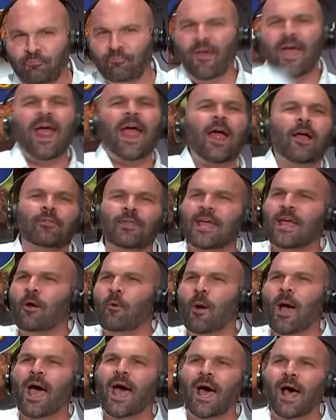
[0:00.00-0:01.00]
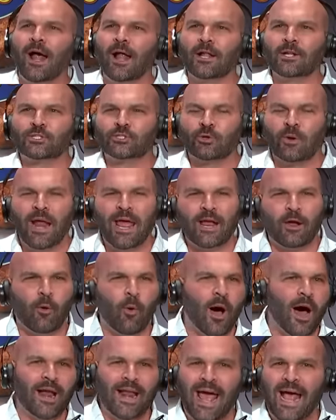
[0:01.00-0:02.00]
Fare thee well,
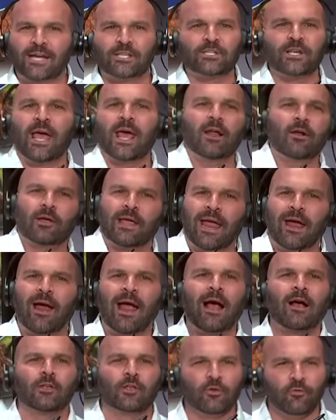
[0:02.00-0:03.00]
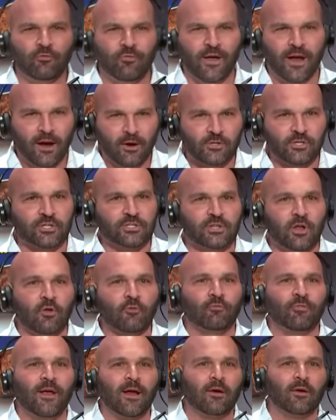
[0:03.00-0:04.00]
Tre'Quan. Actually, I don't care how you fare. Just
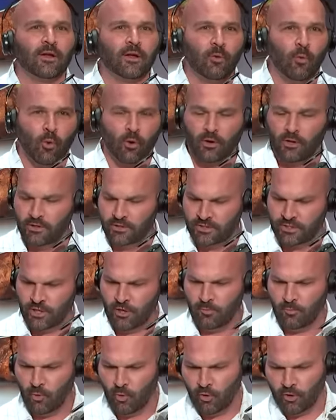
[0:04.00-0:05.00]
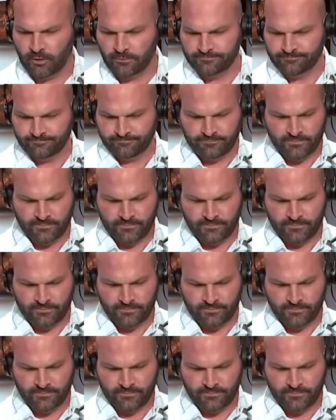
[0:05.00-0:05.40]
don't fare in New Orleans no more.